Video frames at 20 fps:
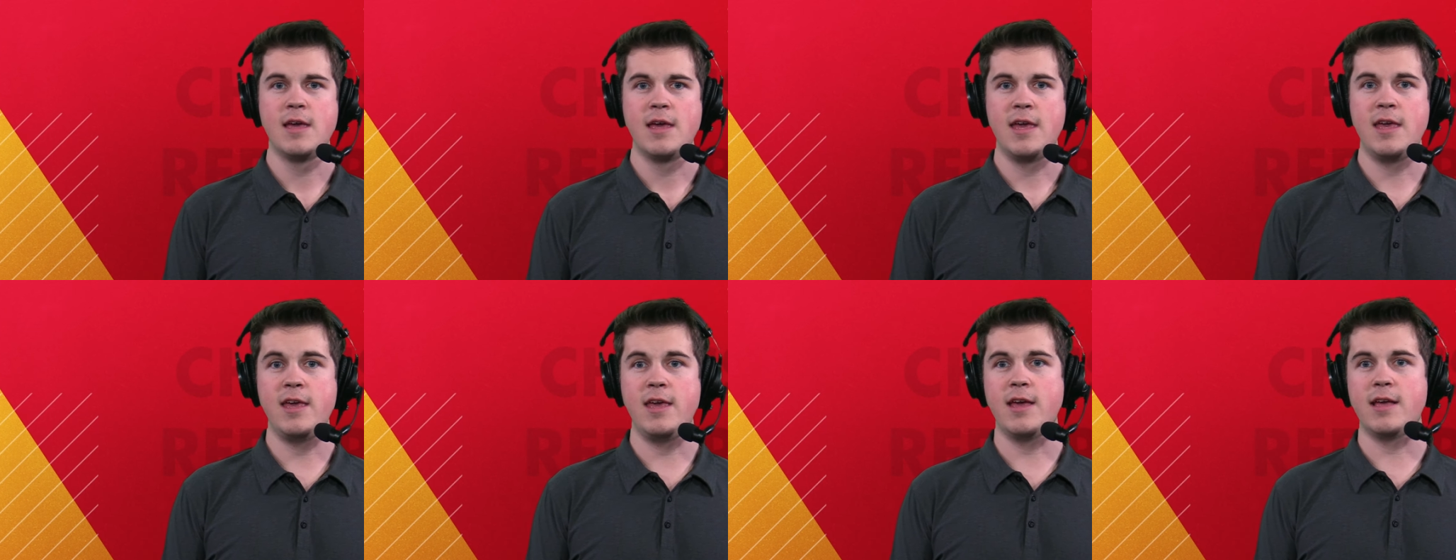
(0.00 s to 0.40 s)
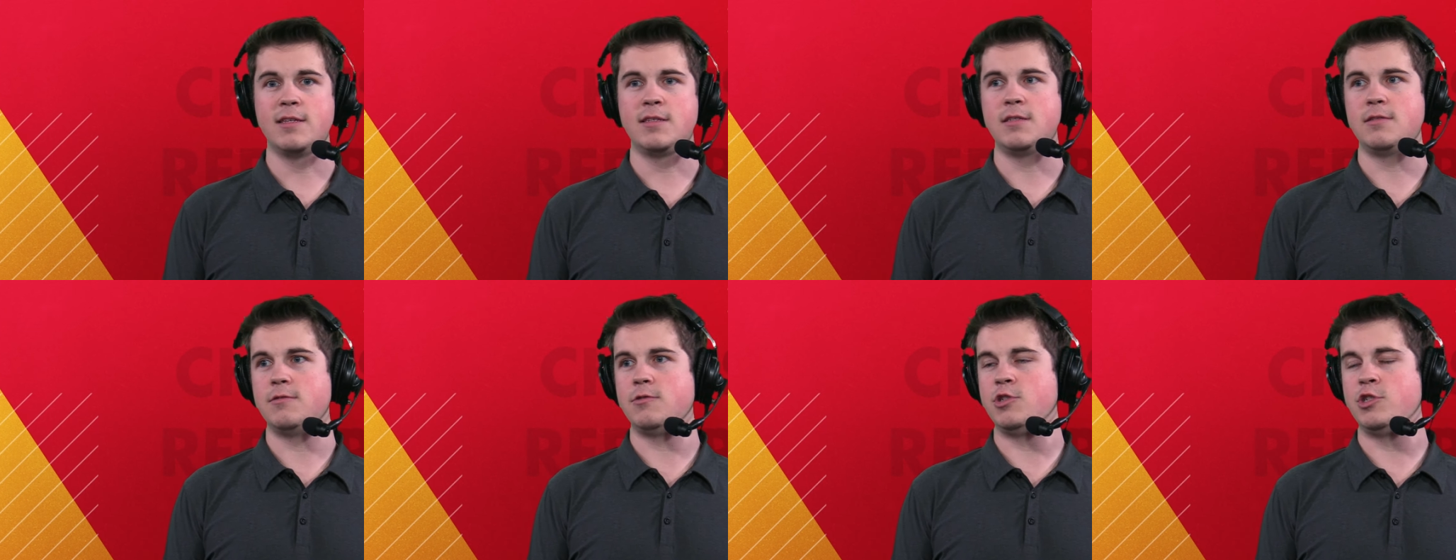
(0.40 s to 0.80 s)
He
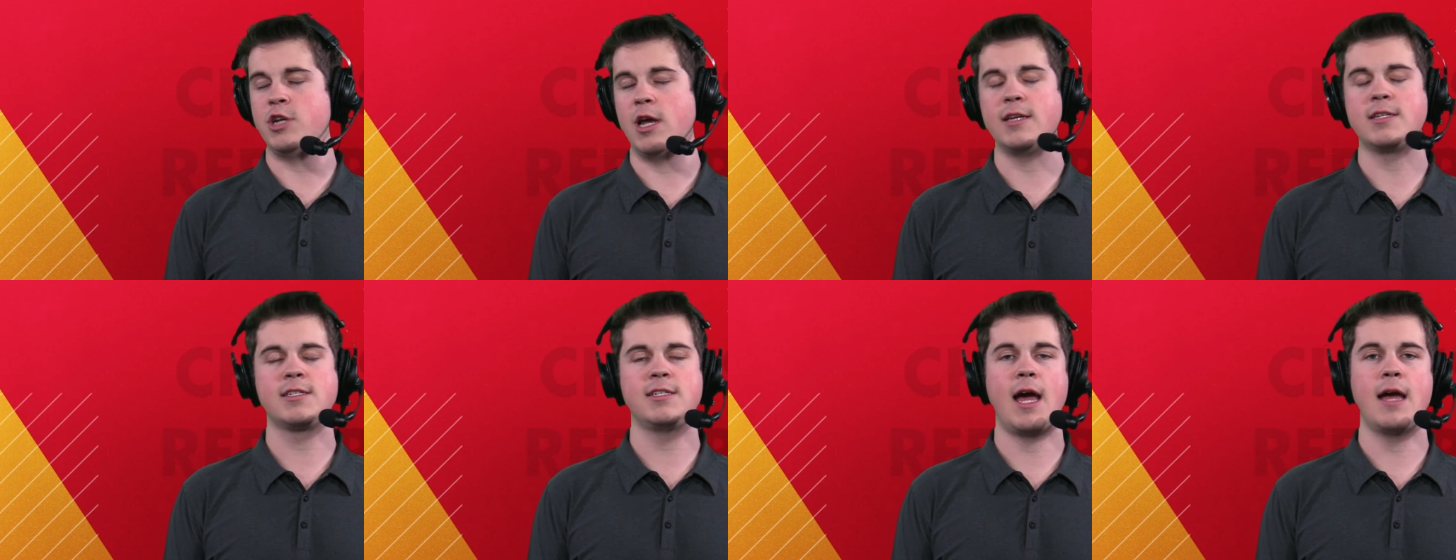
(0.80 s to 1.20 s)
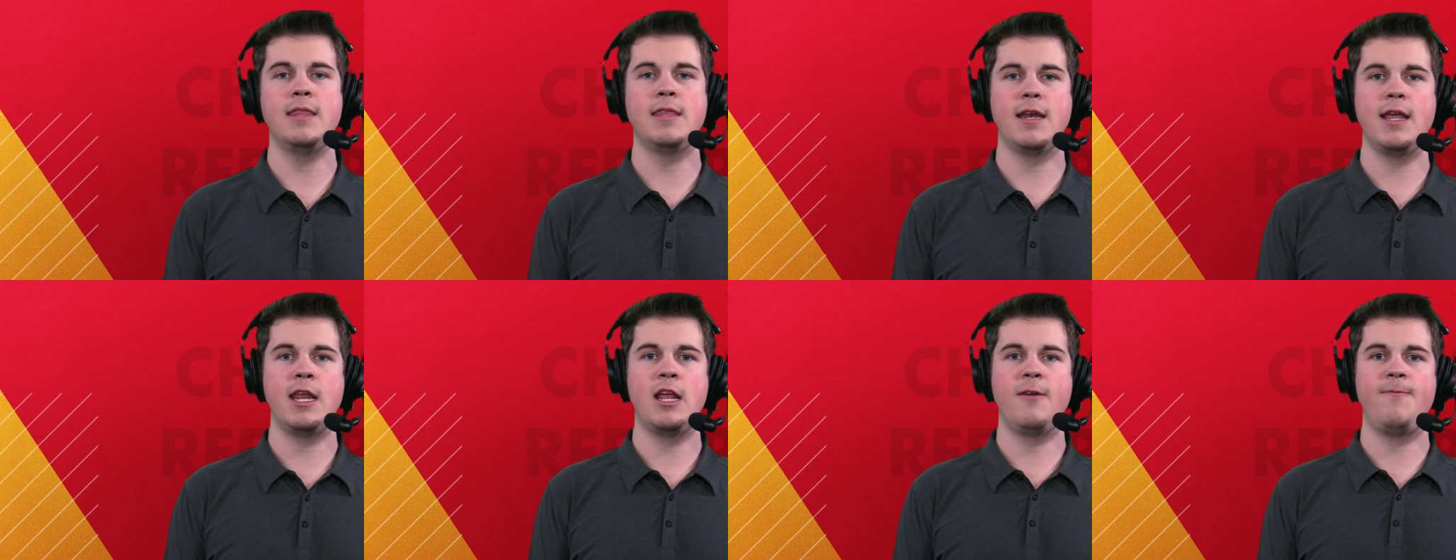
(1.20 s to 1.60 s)
has just signed
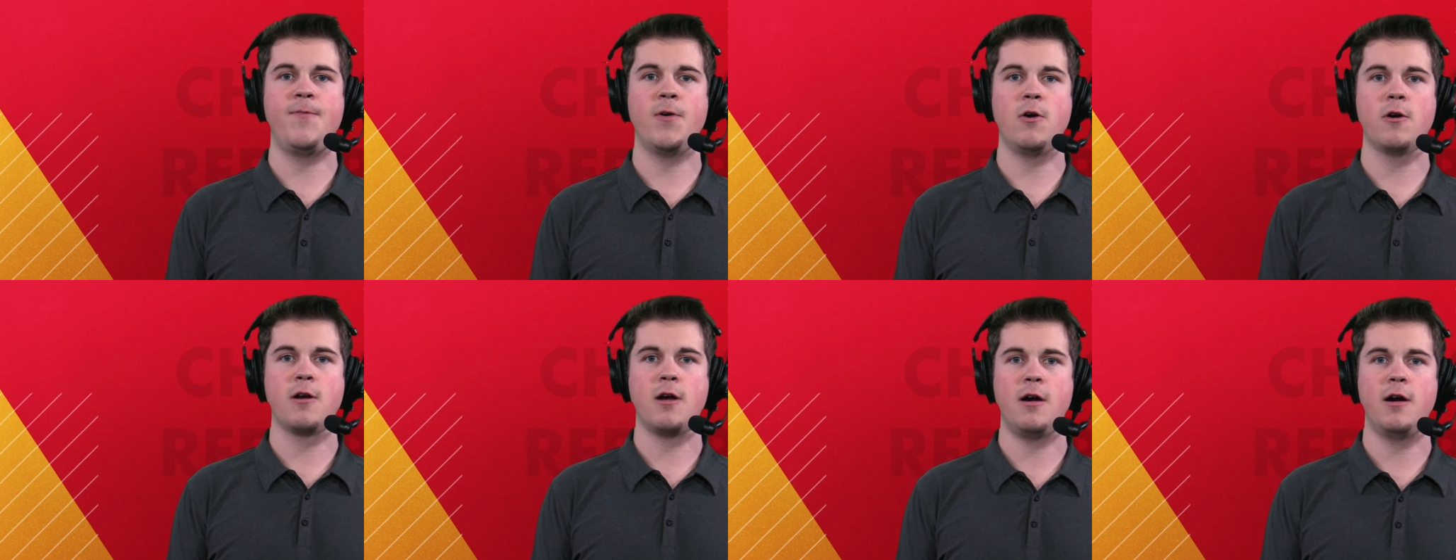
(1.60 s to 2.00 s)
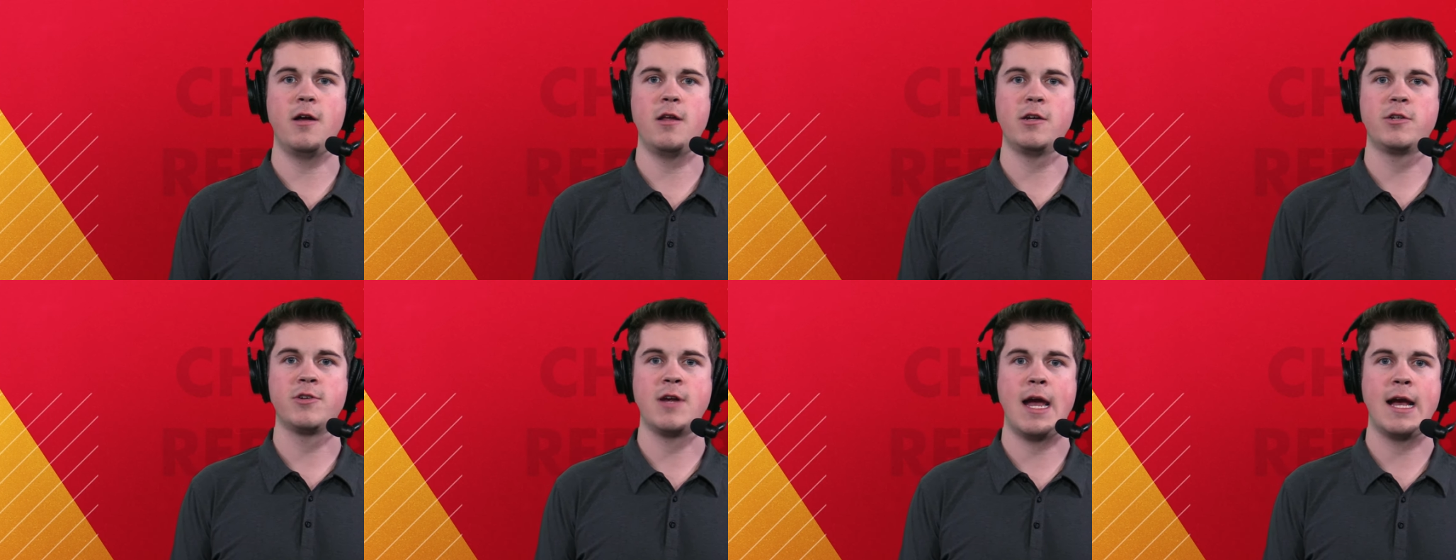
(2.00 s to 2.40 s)
that NFL
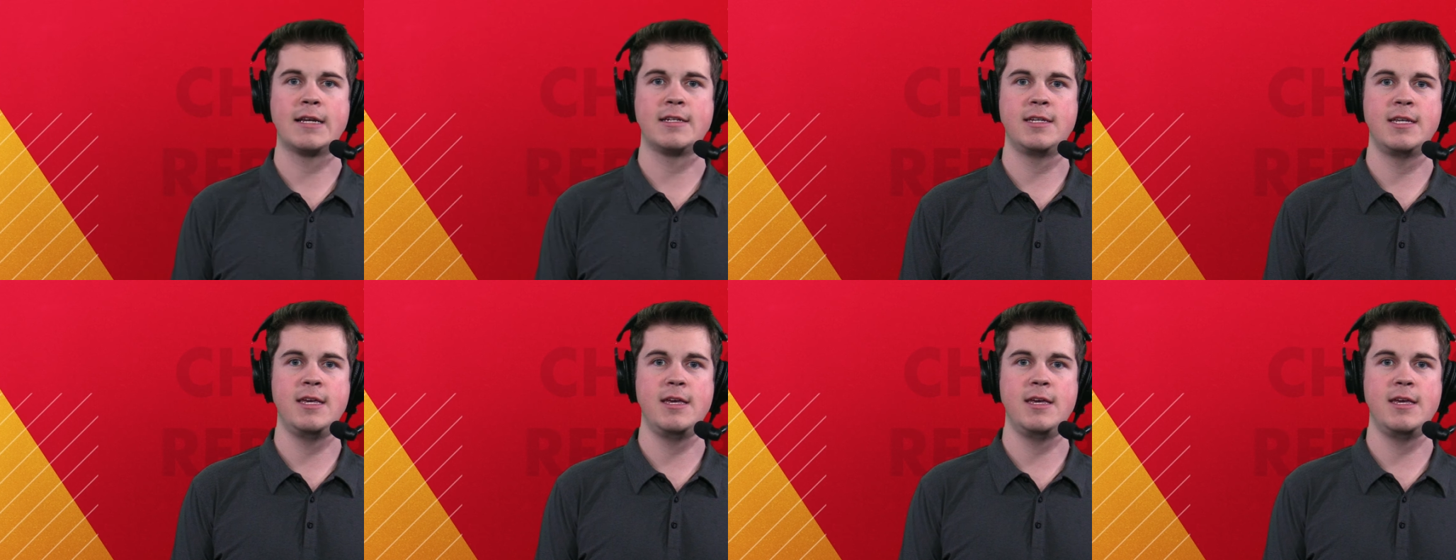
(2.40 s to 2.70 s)
contract.